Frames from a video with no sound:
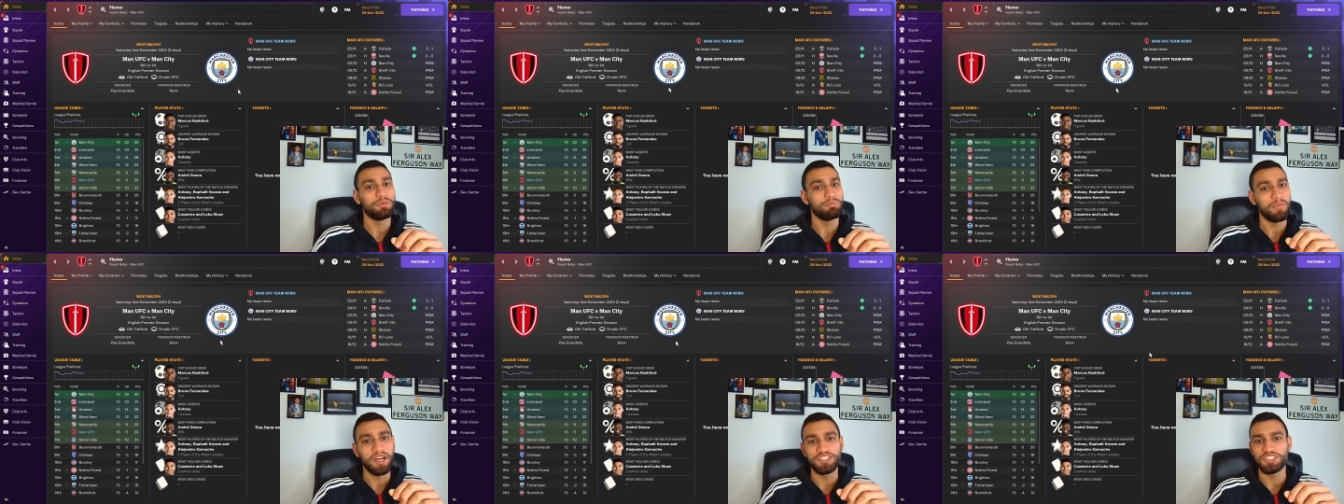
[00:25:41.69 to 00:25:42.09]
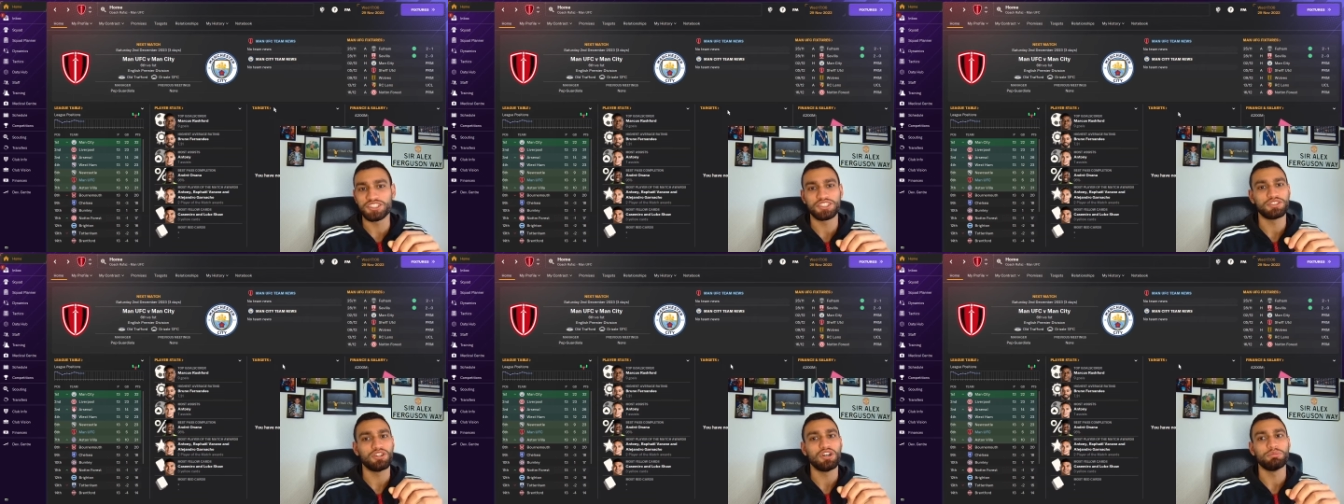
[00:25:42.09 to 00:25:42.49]

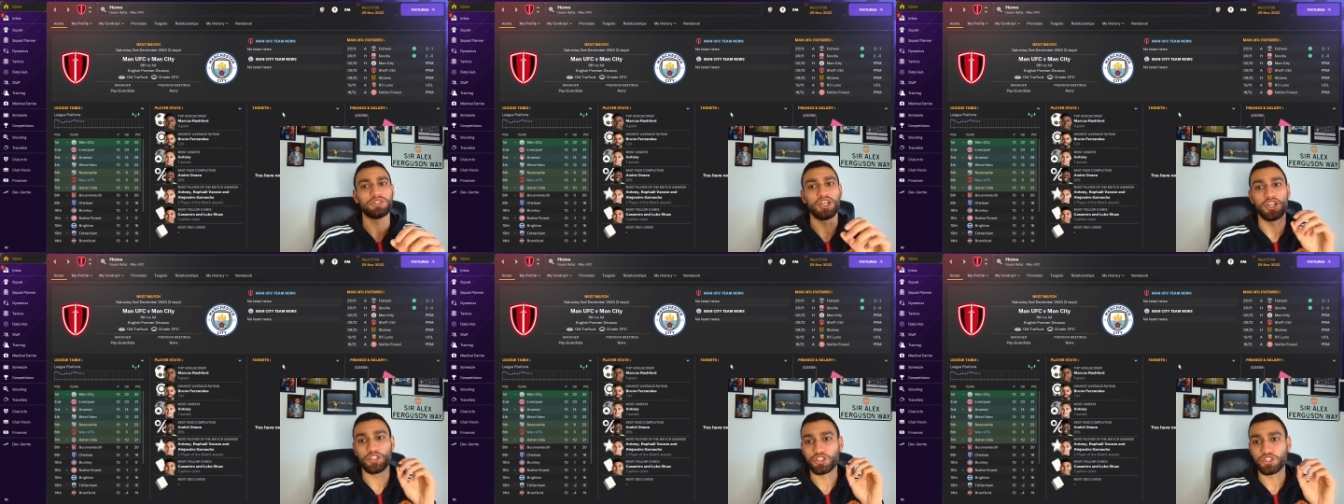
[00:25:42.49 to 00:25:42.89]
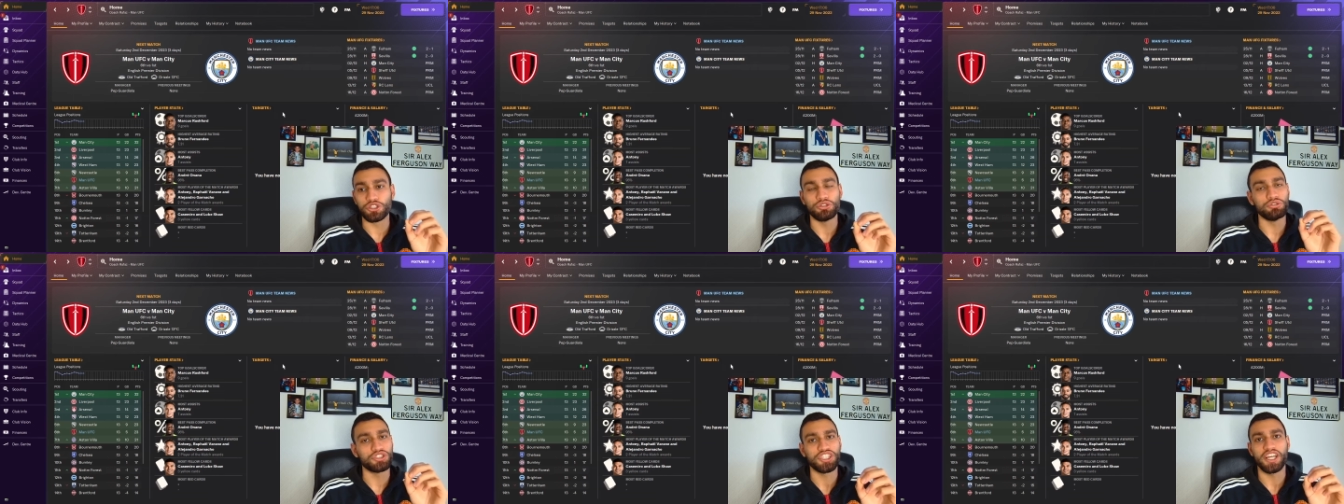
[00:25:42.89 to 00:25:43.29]
Manchester Derby, a
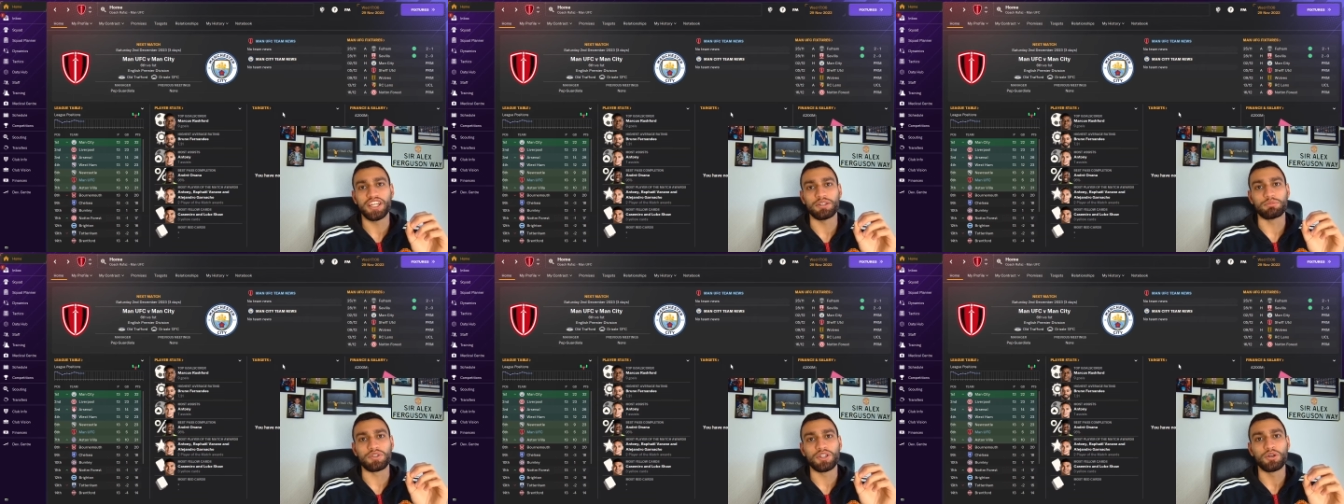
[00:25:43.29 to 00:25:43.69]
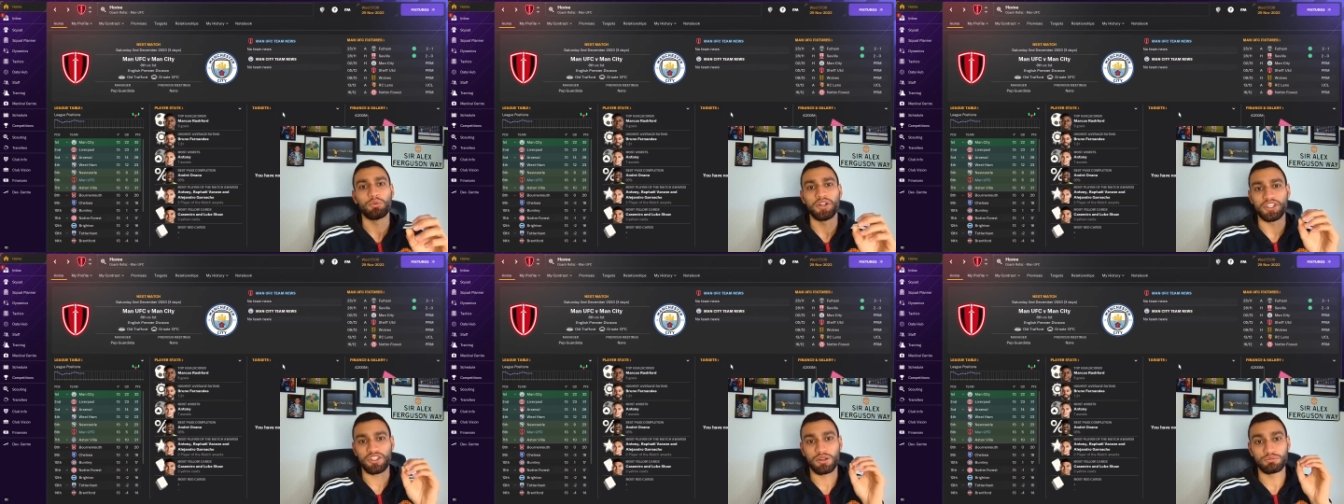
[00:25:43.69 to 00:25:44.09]
huge game
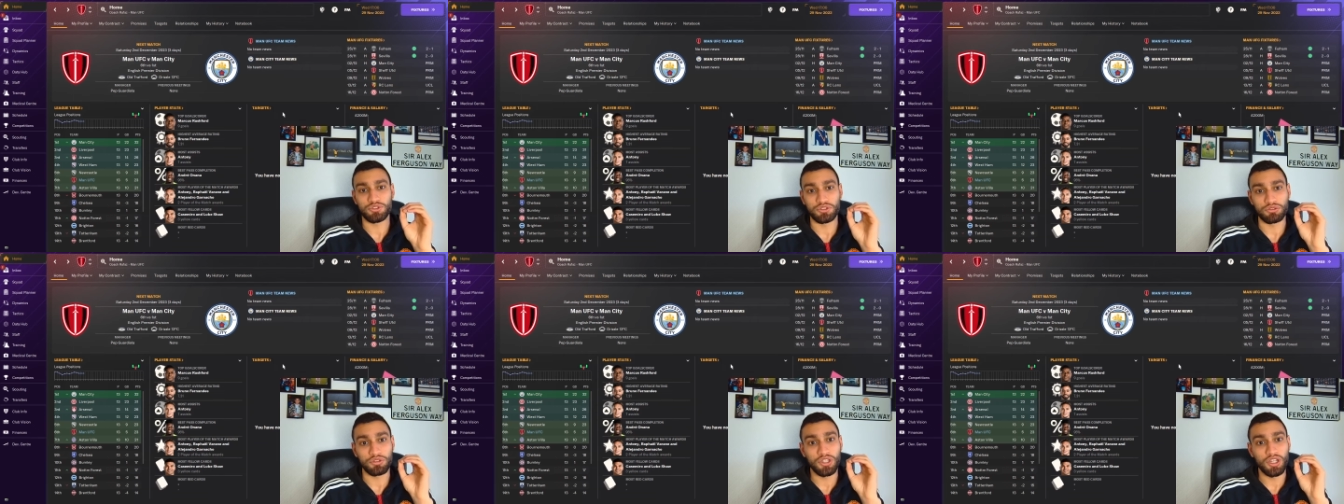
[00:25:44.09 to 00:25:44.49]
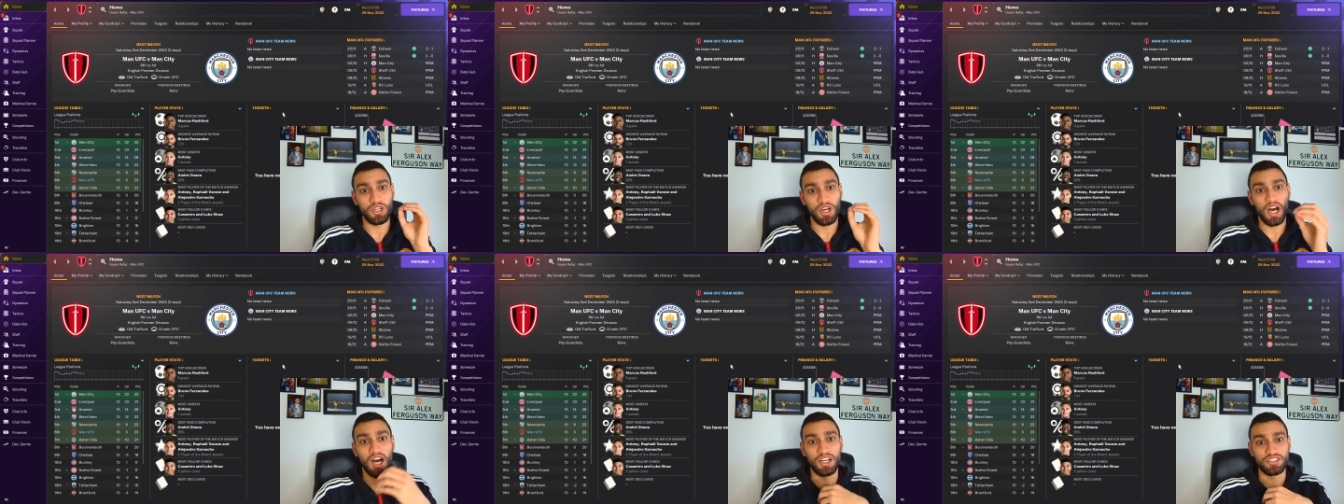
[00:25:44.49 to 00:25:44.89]
when it comes to
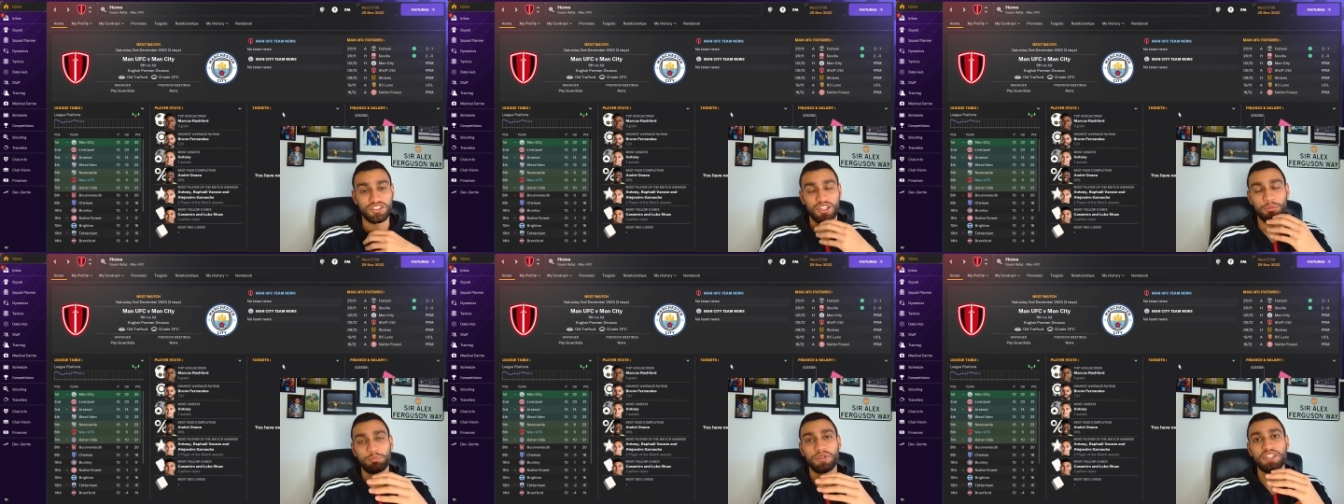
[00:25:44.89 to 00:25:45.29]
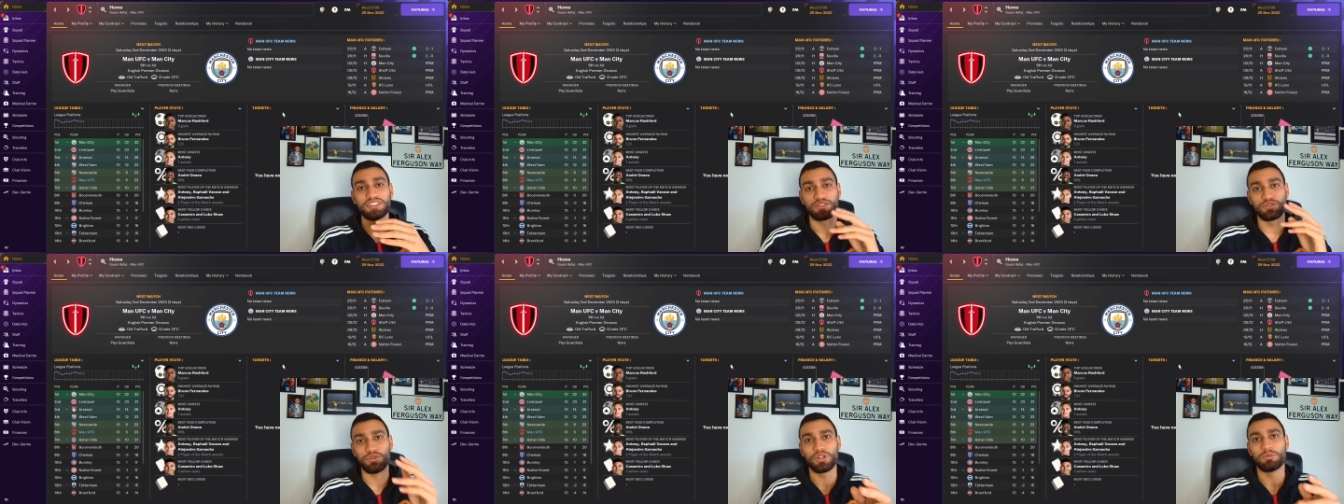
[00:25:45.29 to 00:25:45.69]
us
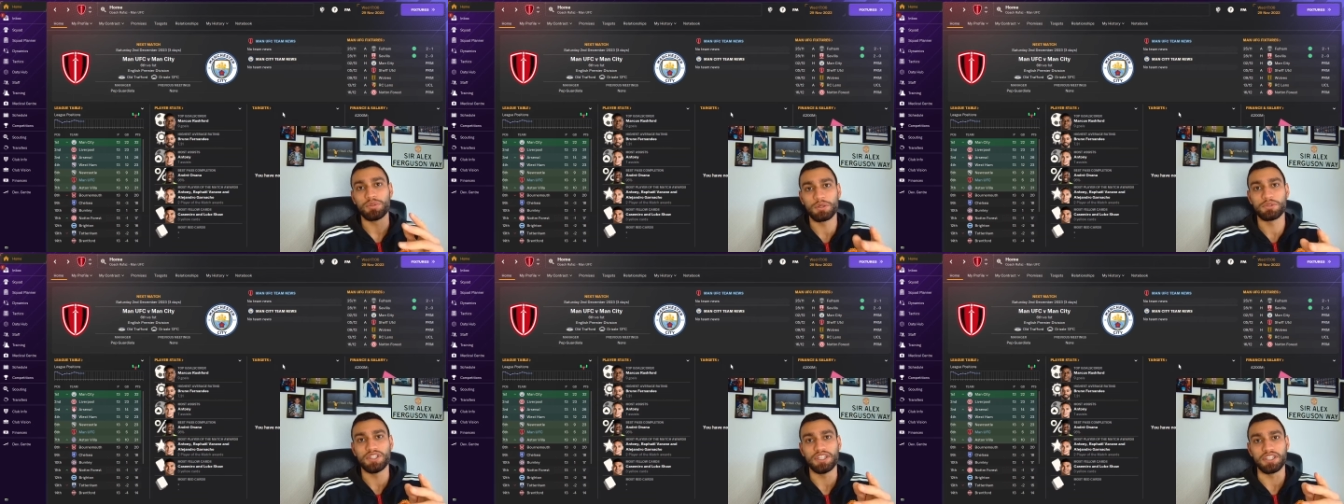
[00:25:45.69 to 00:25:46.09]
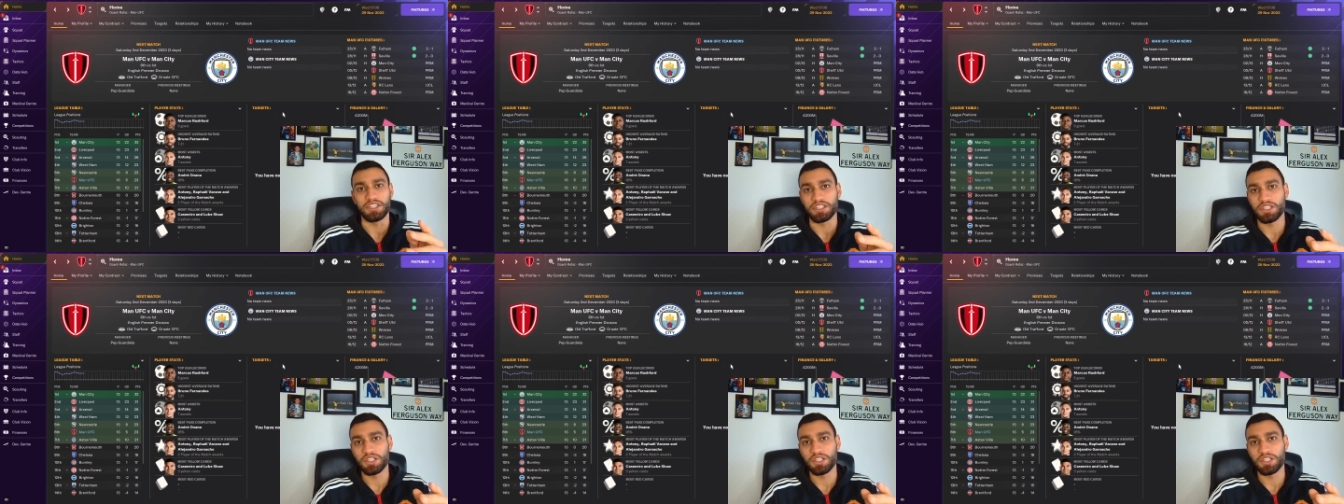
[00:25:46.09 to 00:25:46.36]
competing for the Premier League.